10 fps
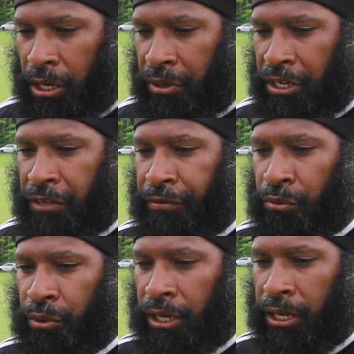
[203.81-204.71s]
We didn't
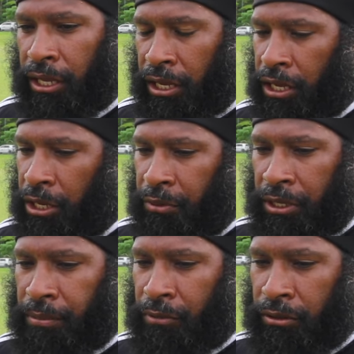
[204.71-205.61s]
defend well, and we
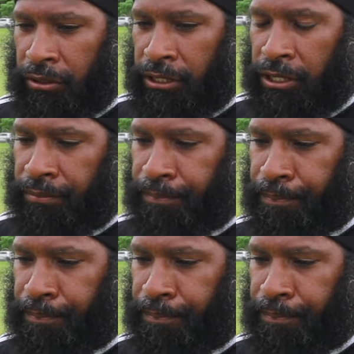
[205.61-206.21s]
keep conceding.